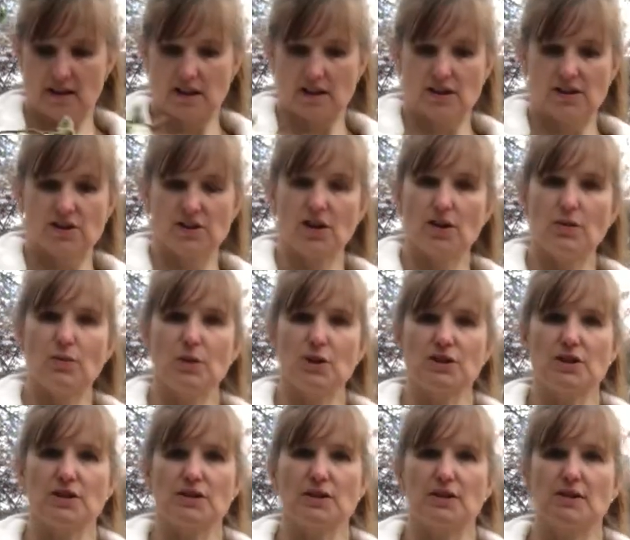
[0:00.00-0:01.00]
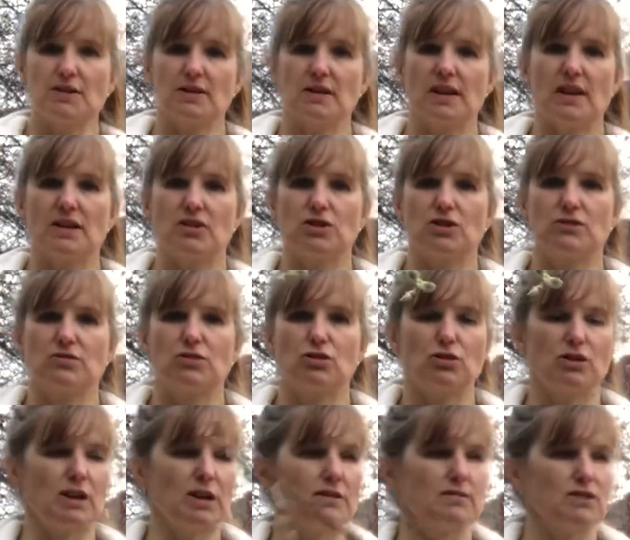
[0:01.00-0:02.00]
So once a
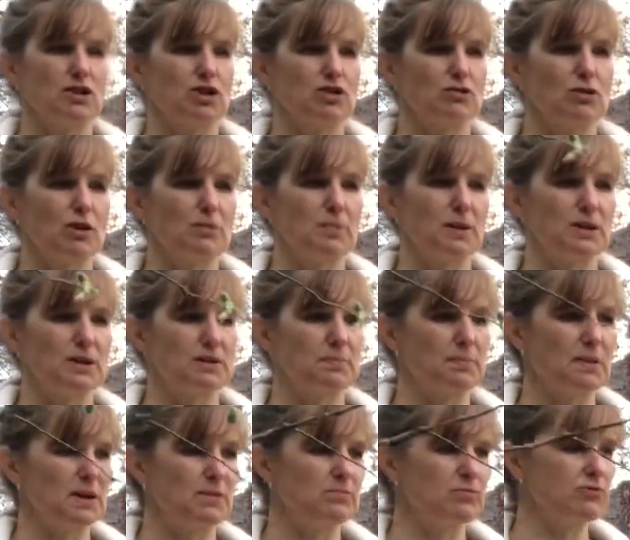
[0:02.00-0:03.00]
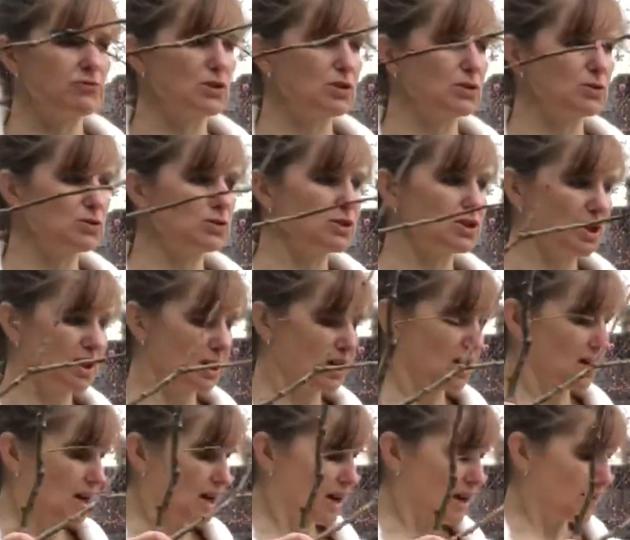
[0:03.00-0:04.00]
tree or a shrub has been pruned,
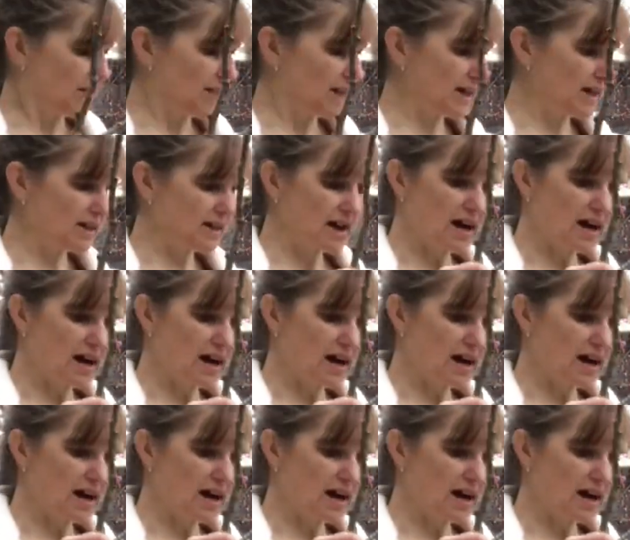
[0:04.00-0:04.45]
then